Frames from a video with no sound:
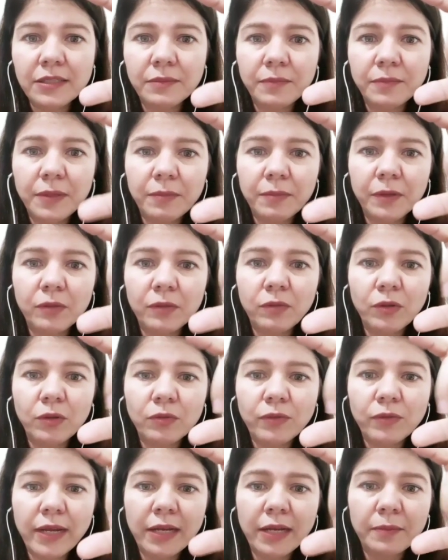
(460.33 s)
Some people
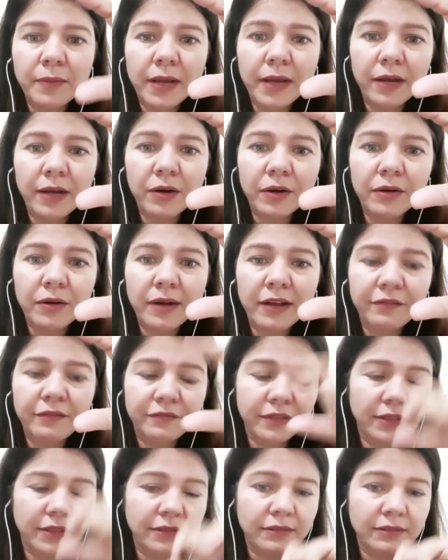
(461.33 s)
will write a paragraph
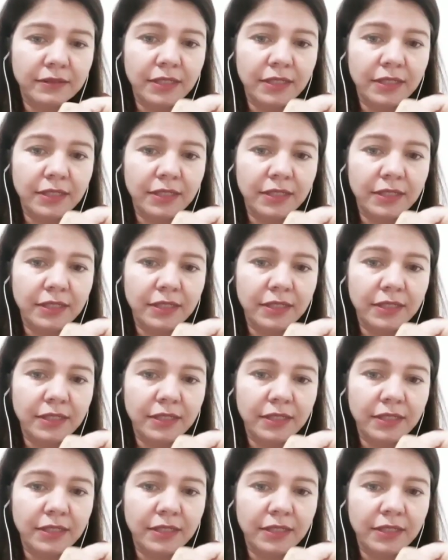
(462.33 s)
in